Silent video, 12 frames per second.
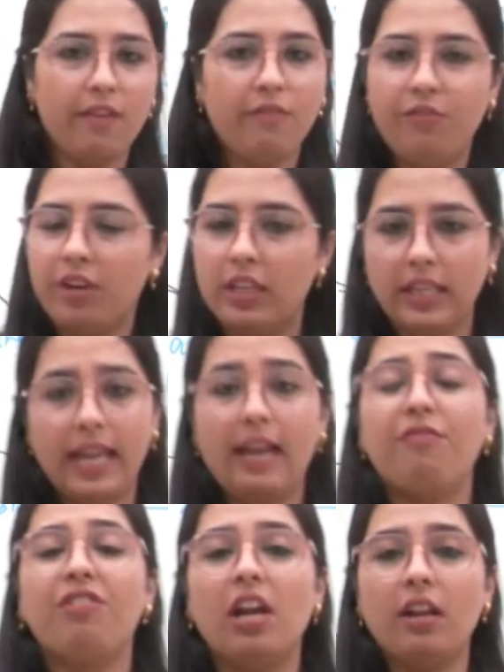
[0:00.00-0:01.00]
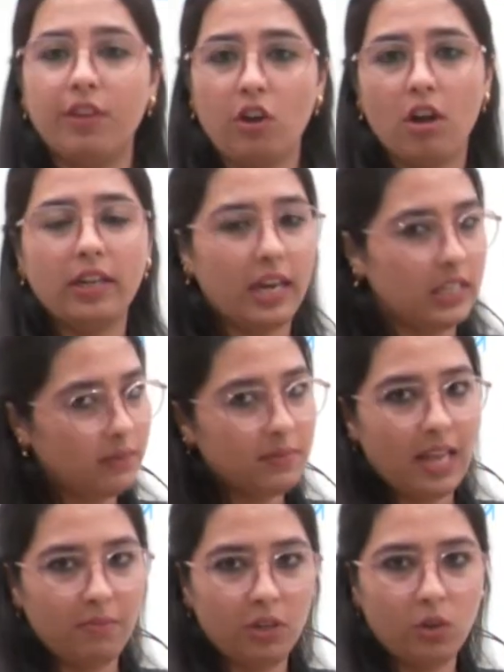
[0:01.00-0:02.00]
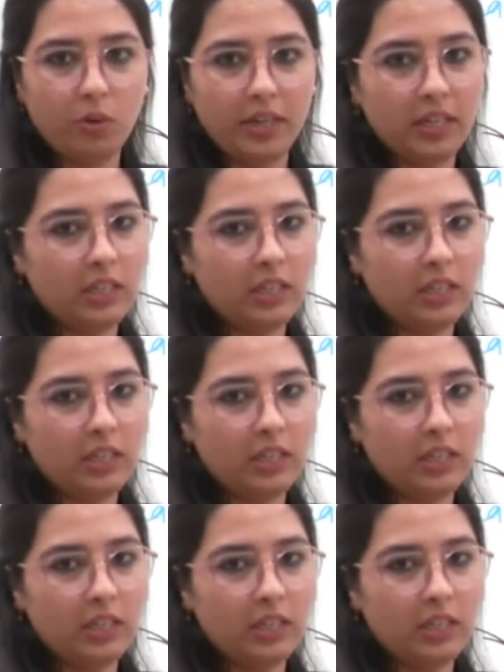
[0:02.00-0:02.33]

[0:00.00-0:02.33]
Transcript: everything, every living organism I am including